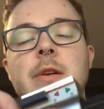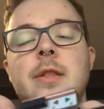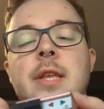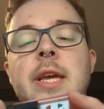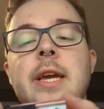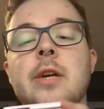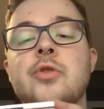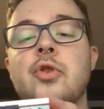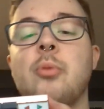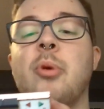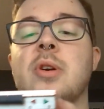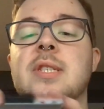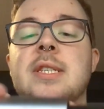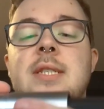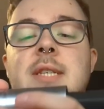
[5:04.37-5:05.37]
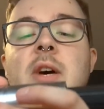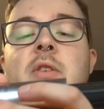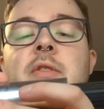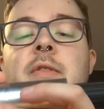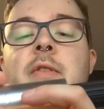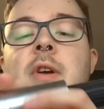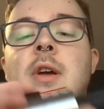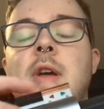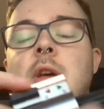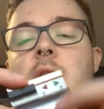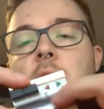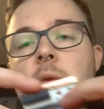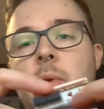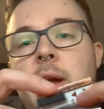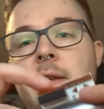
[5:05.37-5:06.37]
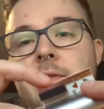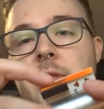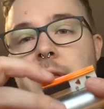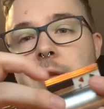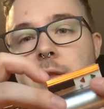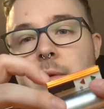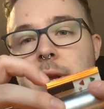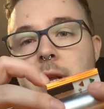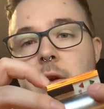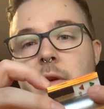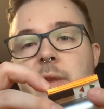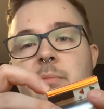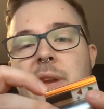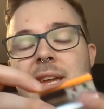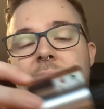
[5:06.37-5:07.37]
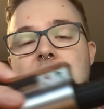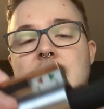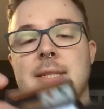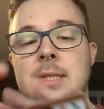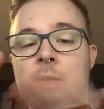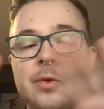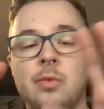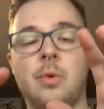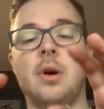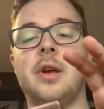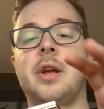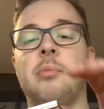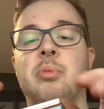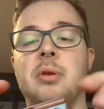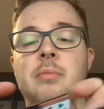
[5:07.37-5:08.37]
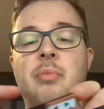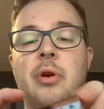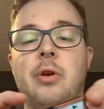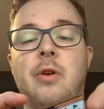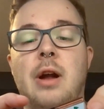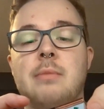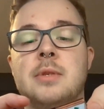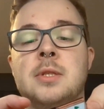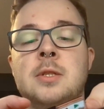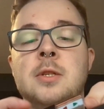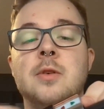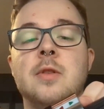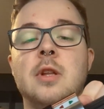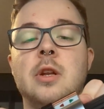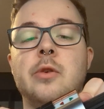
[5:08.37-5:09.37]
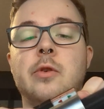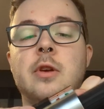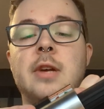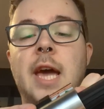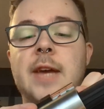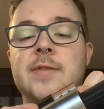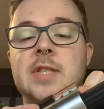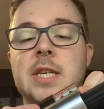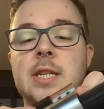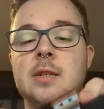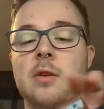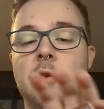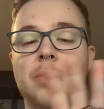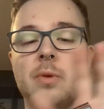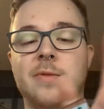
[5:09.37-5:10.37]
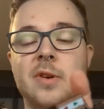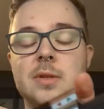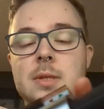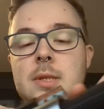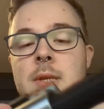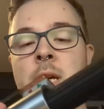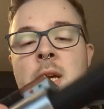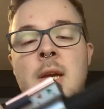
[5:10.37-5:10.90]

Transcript: The control box itself, we have the red and green blinkies, and they're all wired up and programmed to do the Luke cave scene on all the fonts.